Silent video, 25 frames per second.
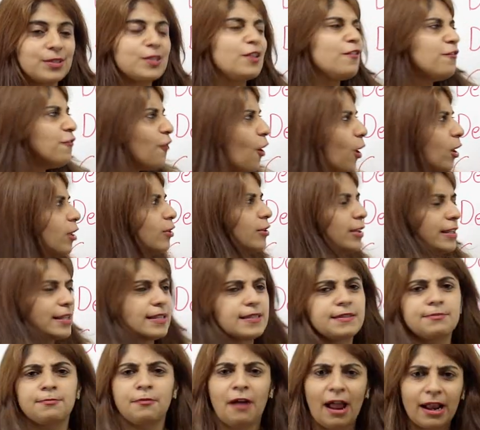So follow
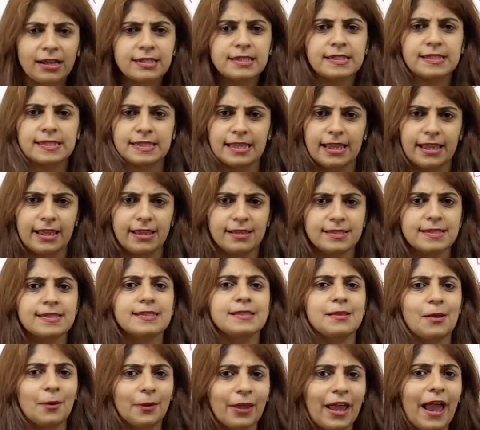this, practice
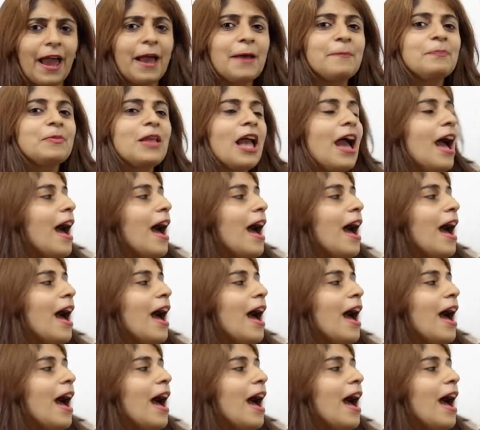this, okay?